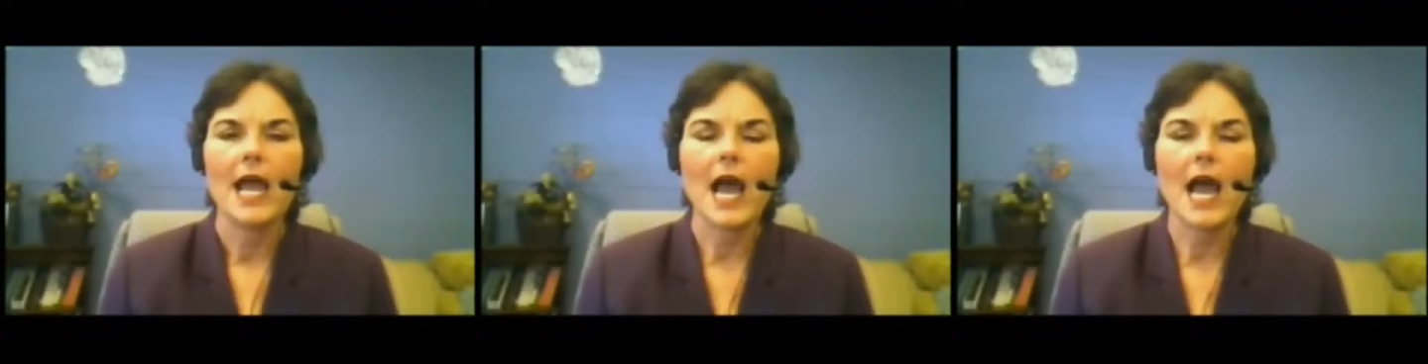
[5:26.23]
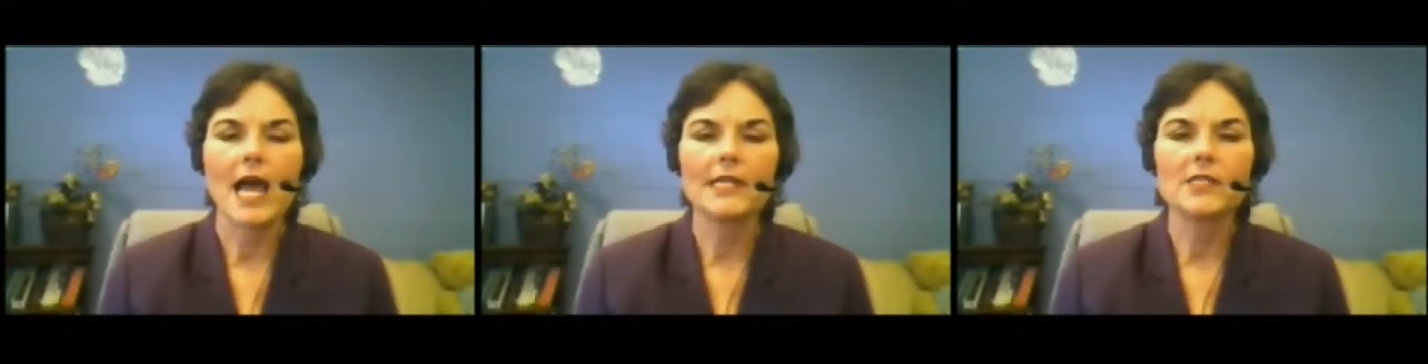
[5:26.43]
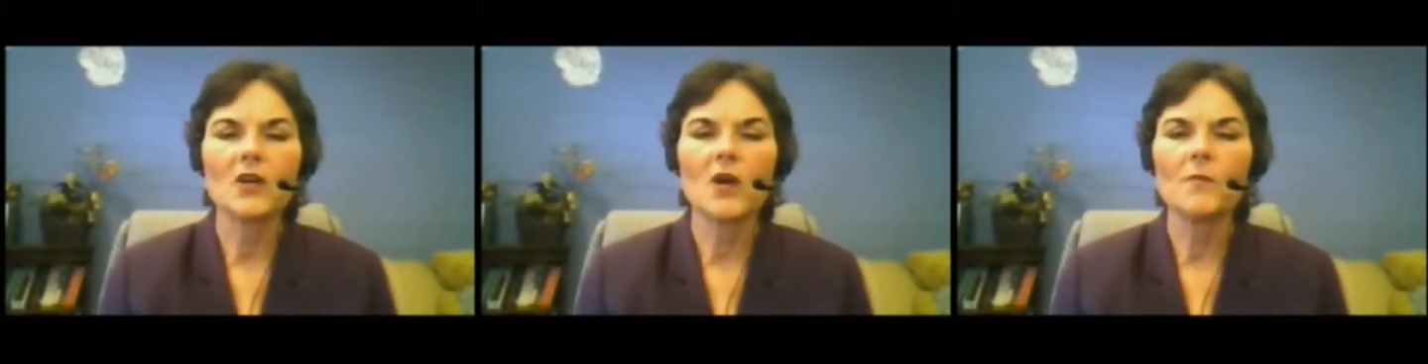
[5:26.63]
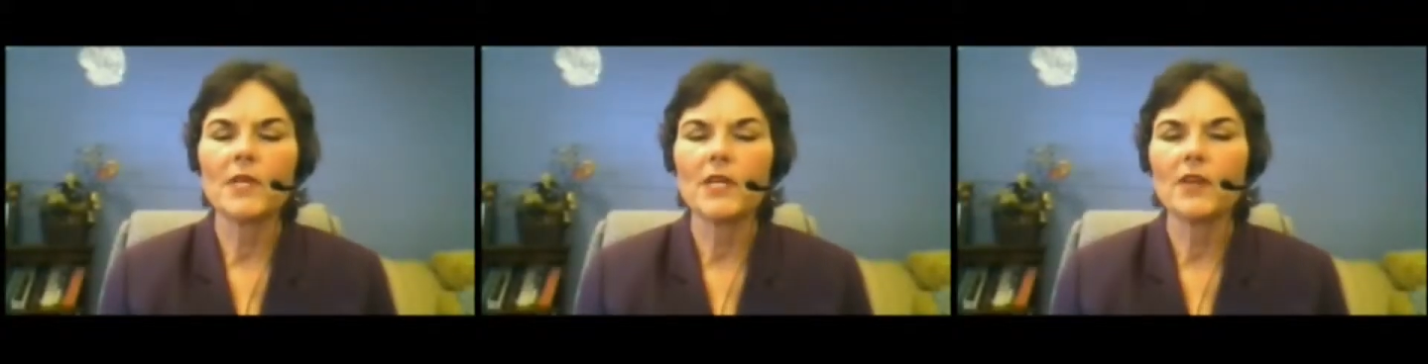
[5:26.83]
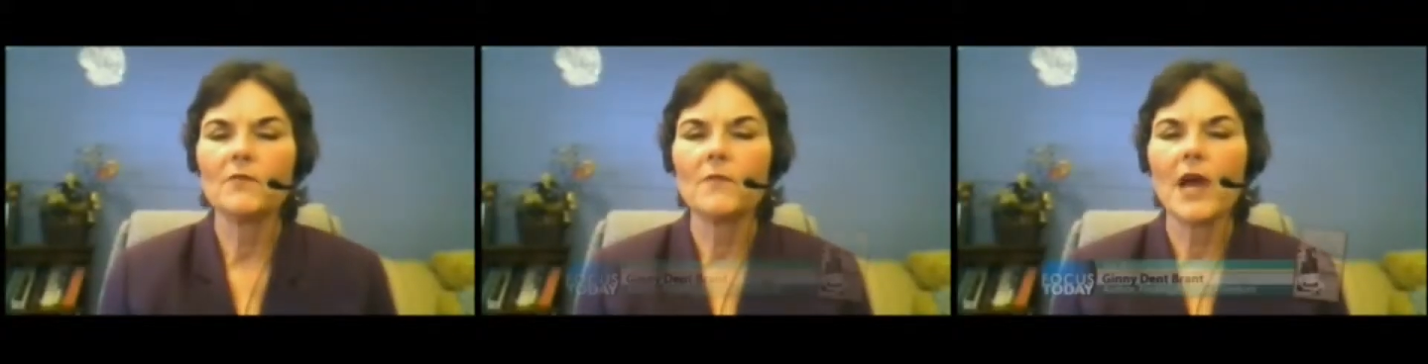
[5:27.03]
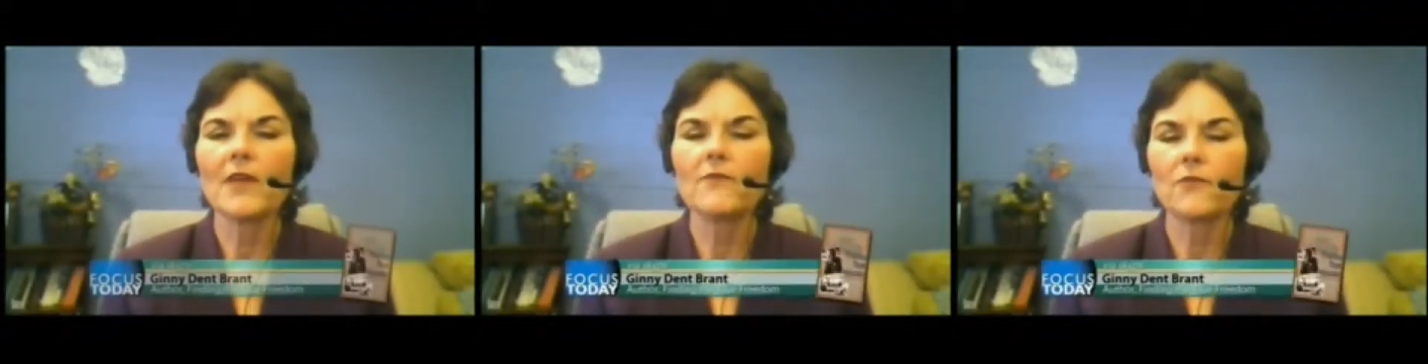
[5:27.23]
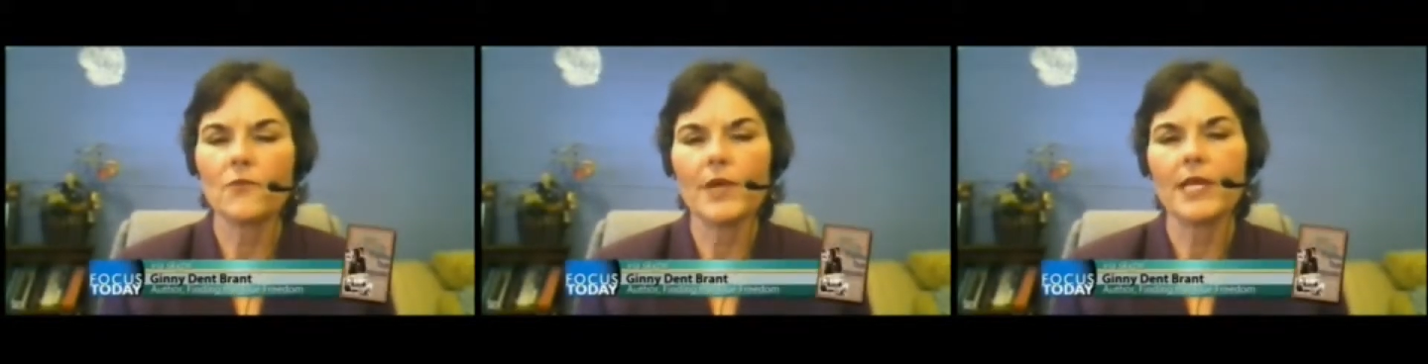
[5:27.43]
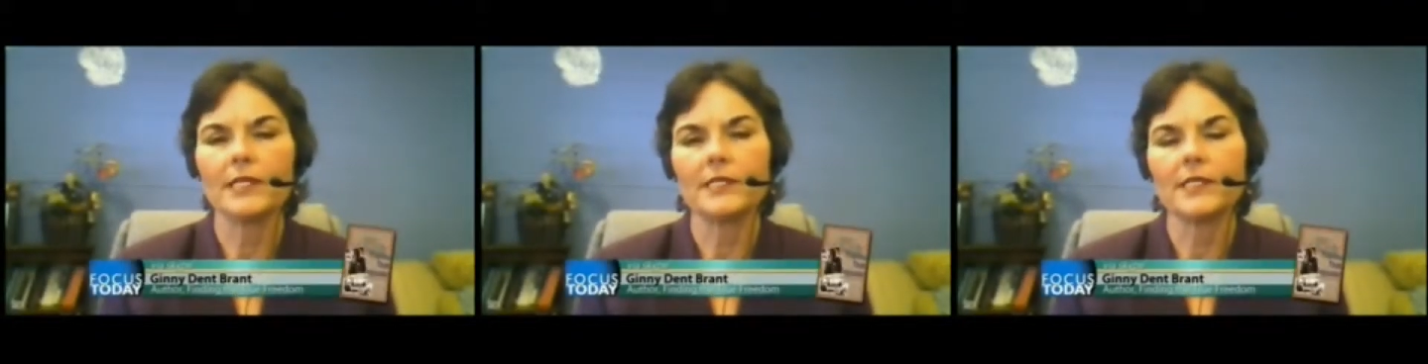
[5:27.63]
I saw many of my
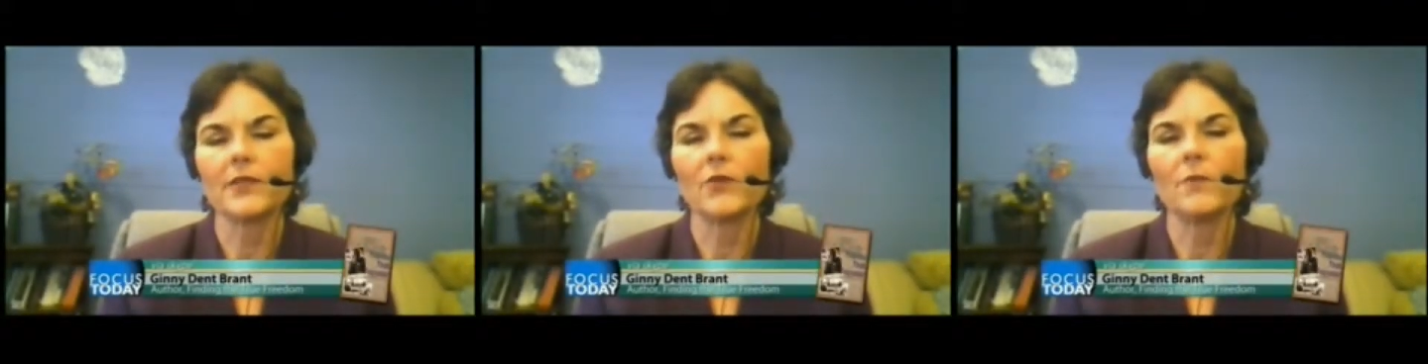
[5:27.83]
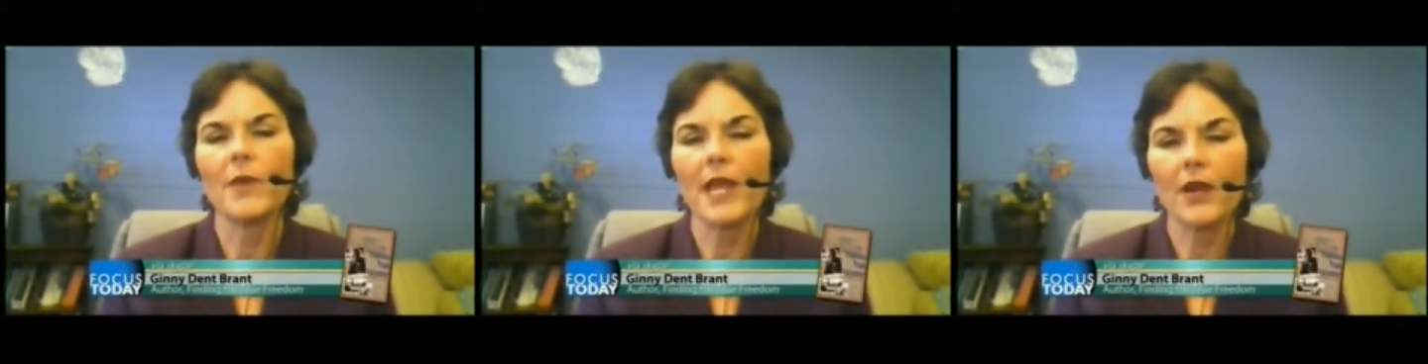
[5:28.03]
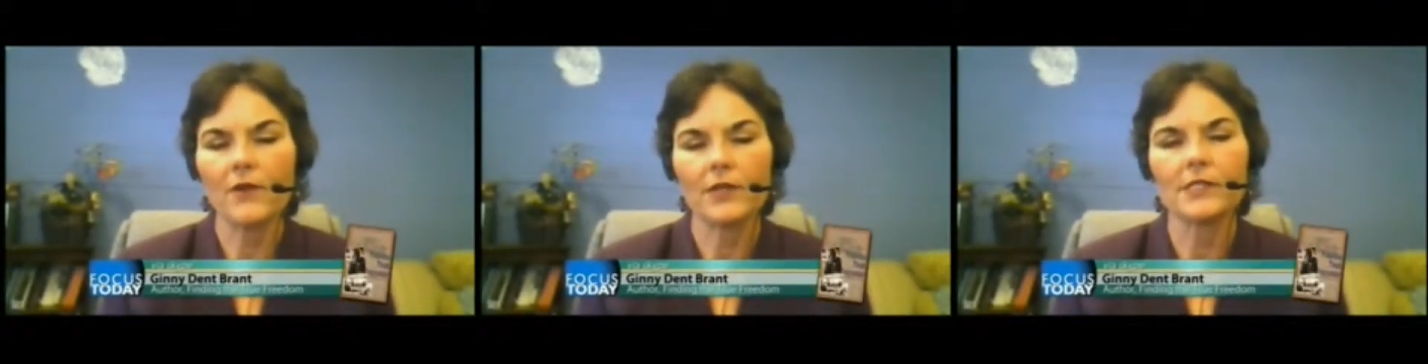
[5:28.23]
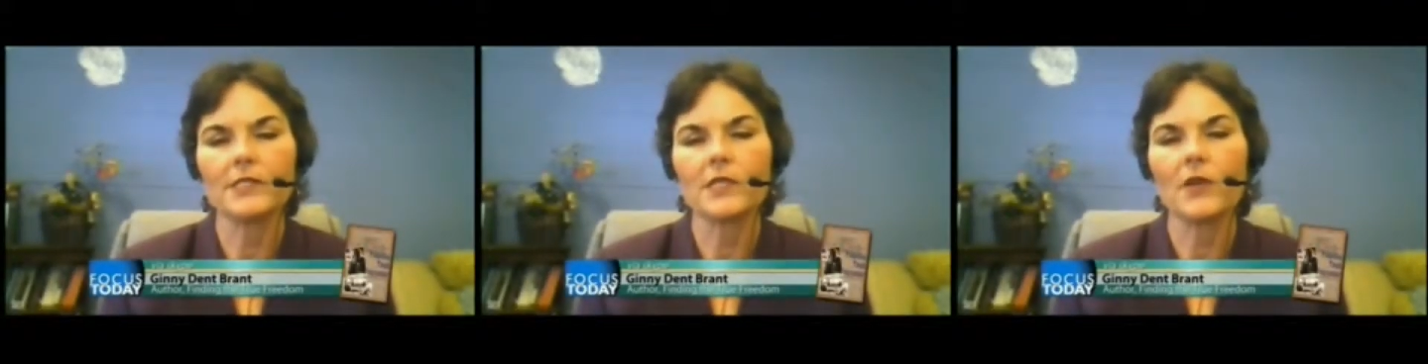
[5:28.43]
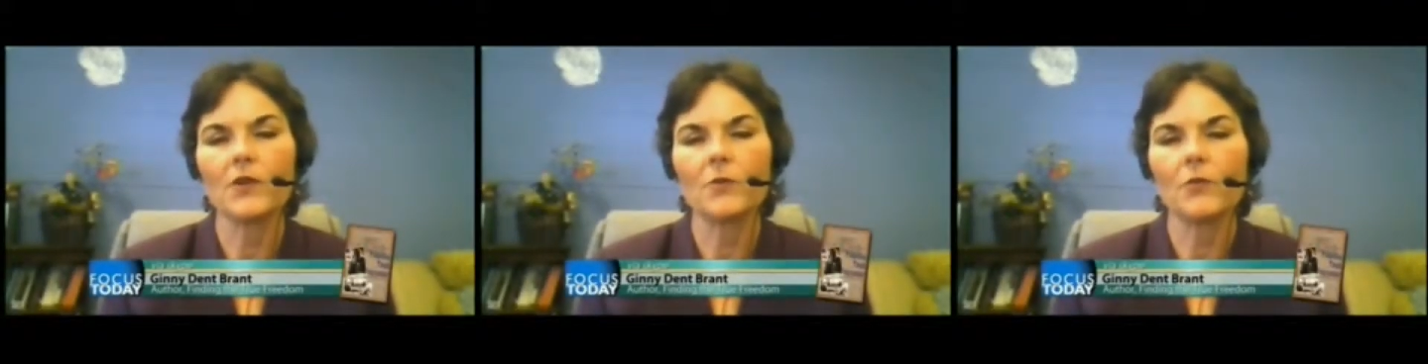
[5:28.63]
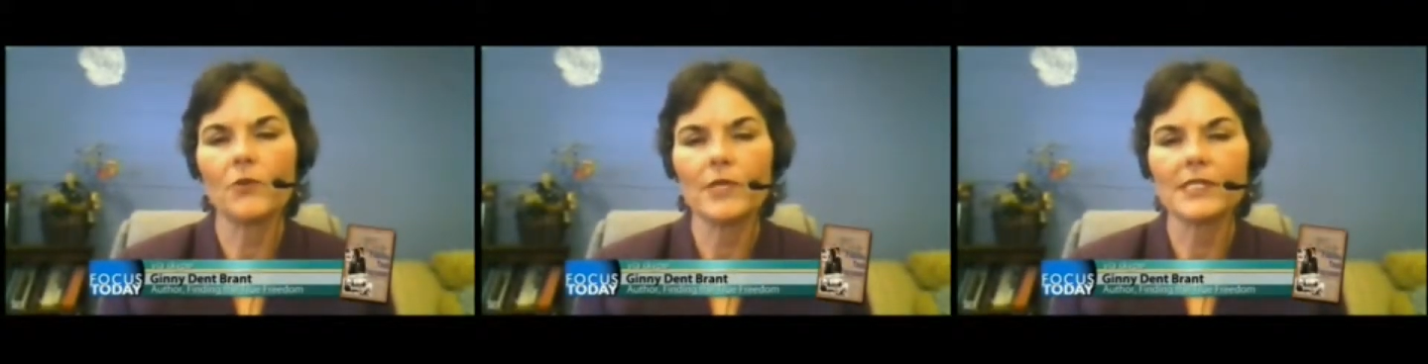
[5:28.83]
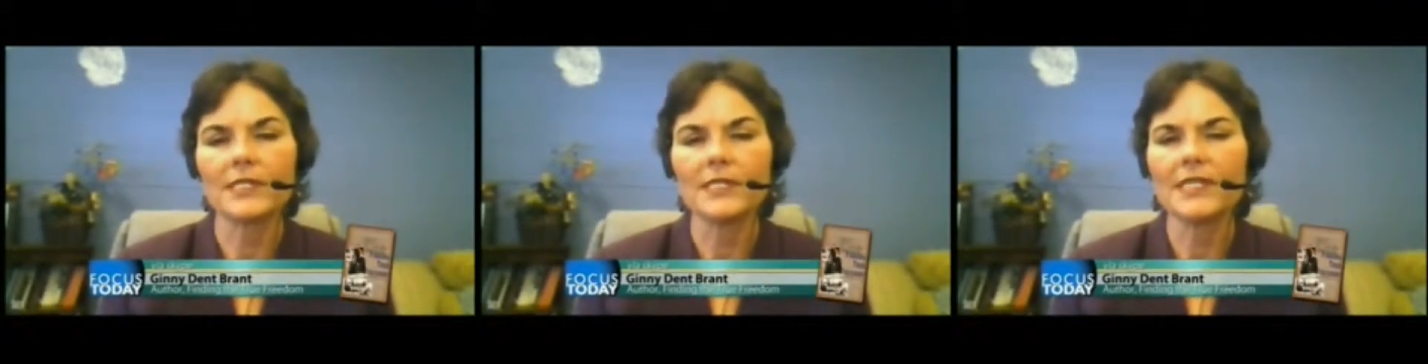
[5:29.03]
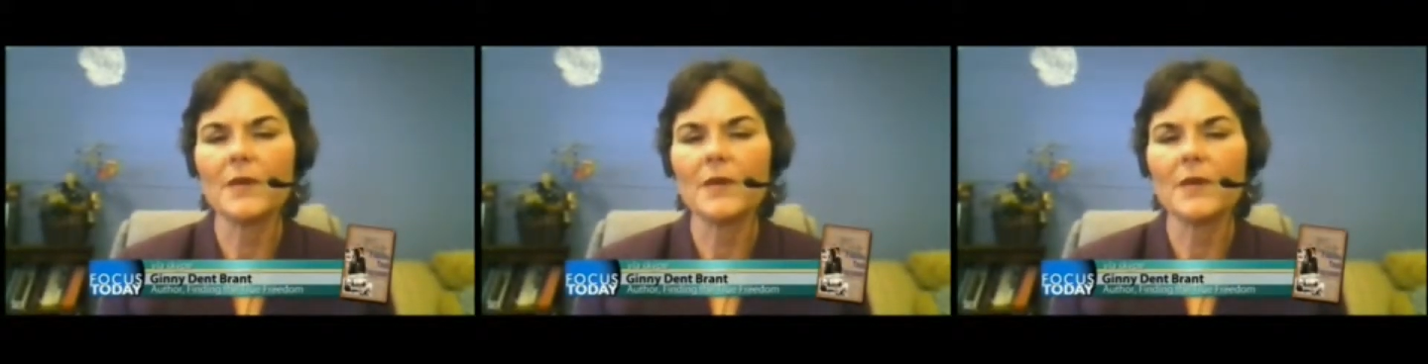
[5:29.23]
friends, their parents, go to prison.